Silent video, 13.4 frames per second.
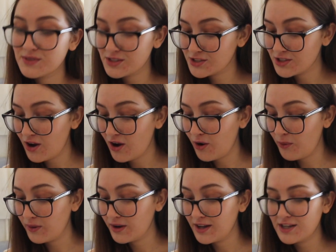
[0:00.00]

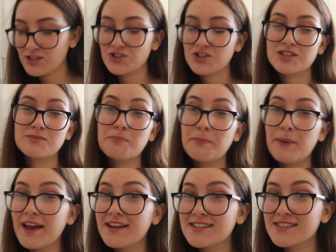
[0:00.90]
So just
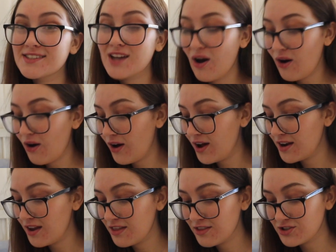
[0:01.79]
based
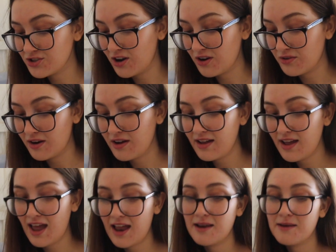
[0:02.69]
on the genre
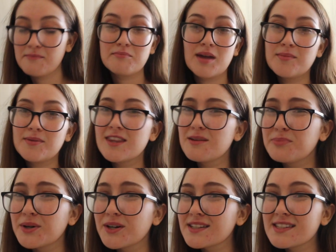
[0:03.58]
and maybe the
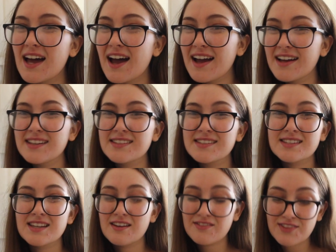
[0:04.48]
book
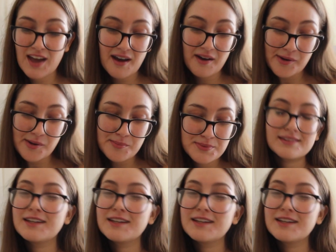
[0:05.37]
size, if that helps.